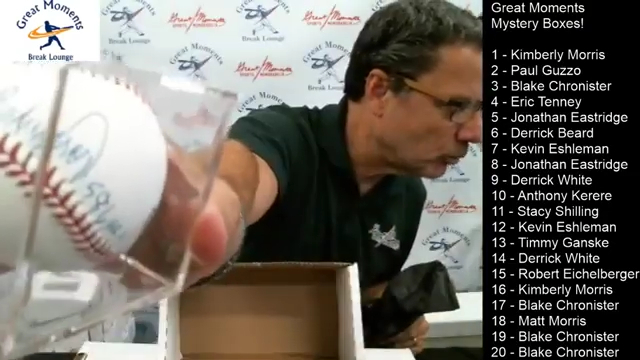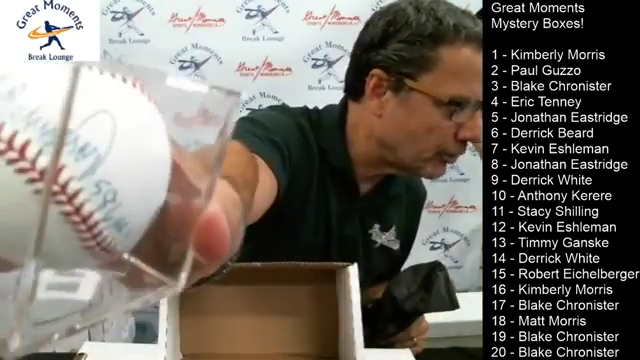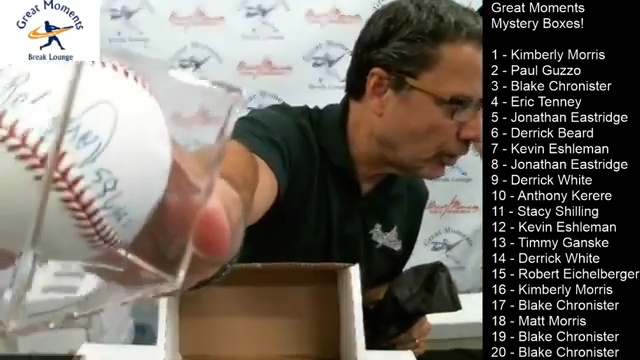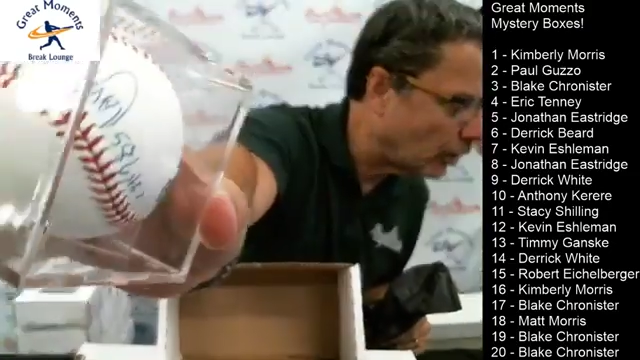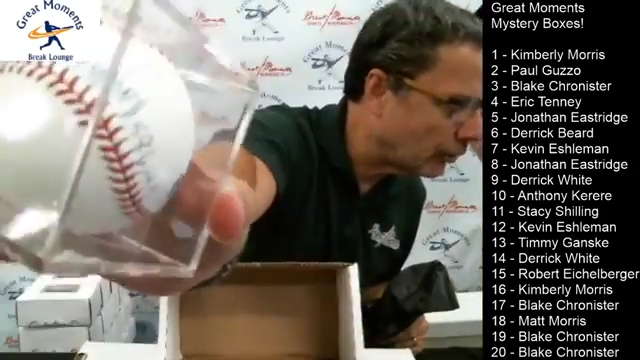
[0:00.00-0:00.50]
with
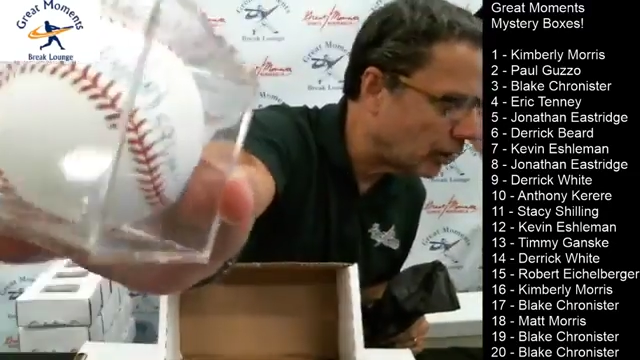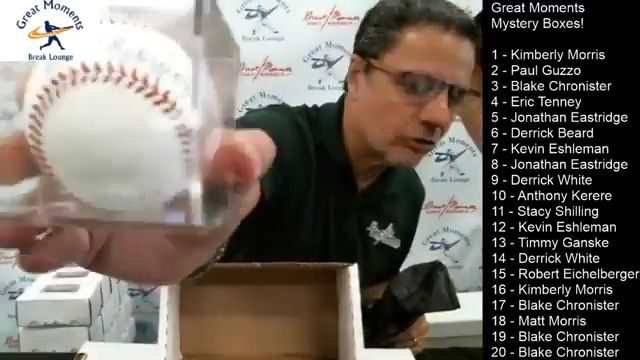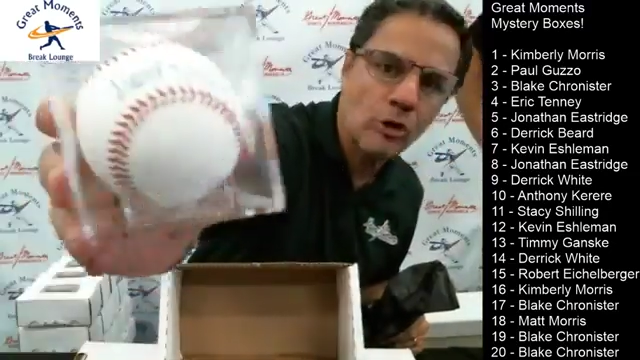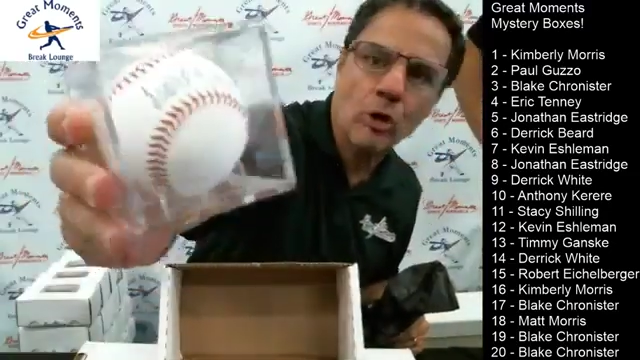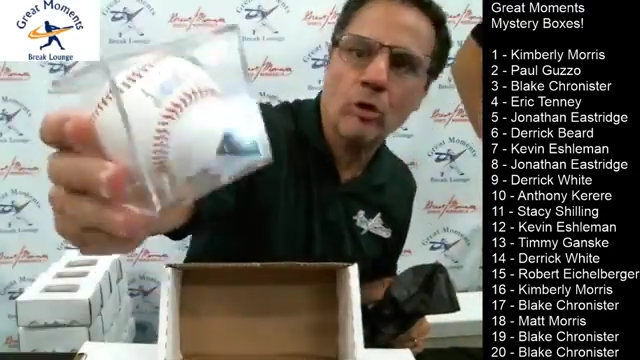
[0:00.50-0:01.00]
the uh, uh,
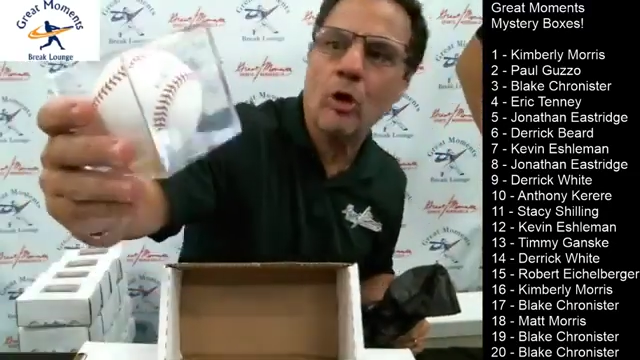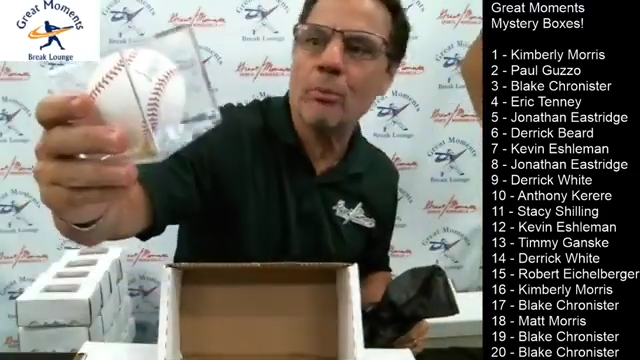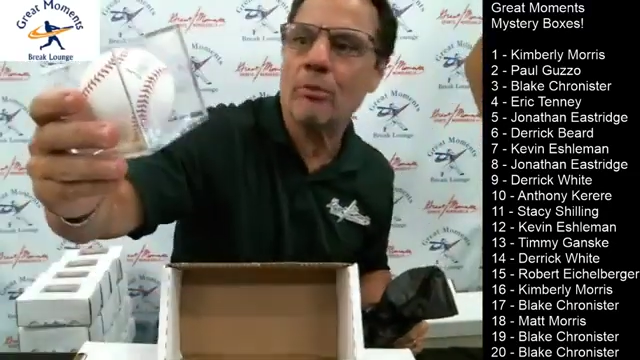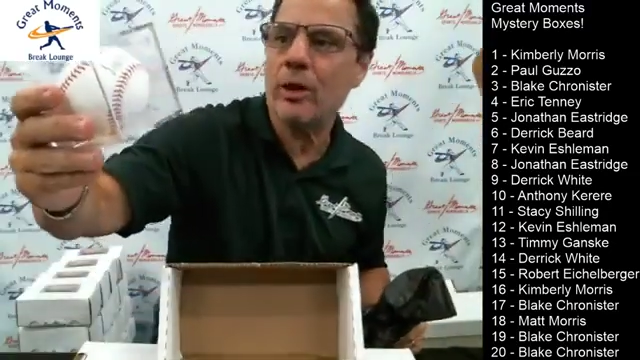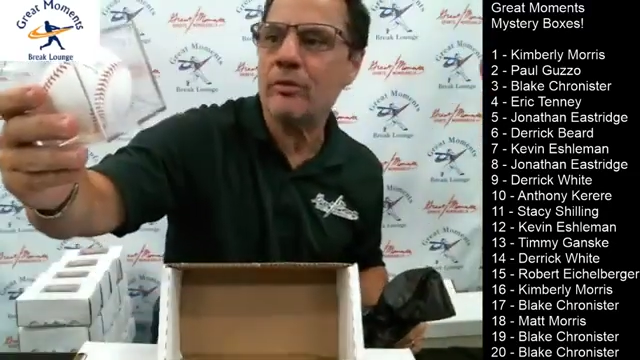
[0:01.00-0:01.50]
total home
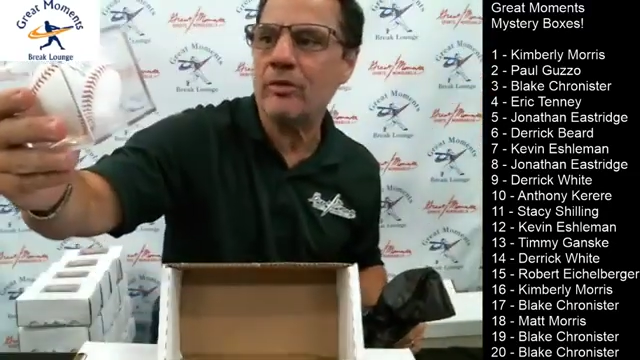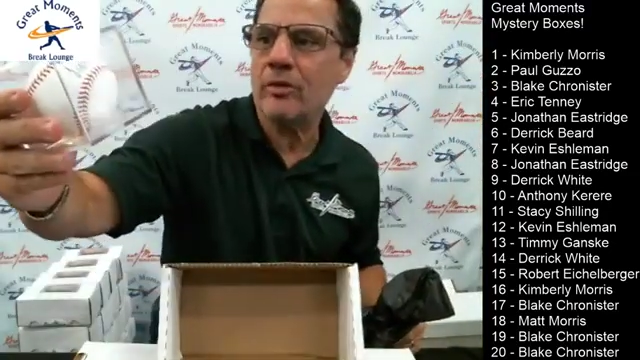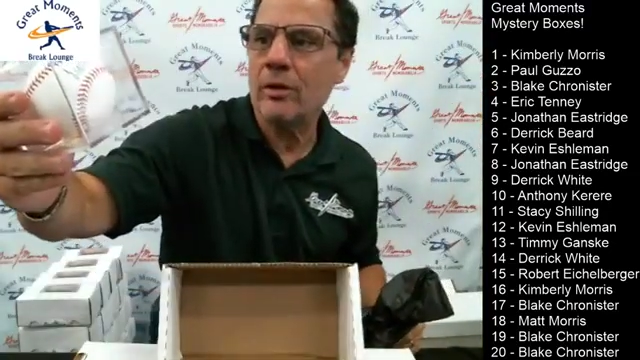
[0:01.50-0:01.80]
runs,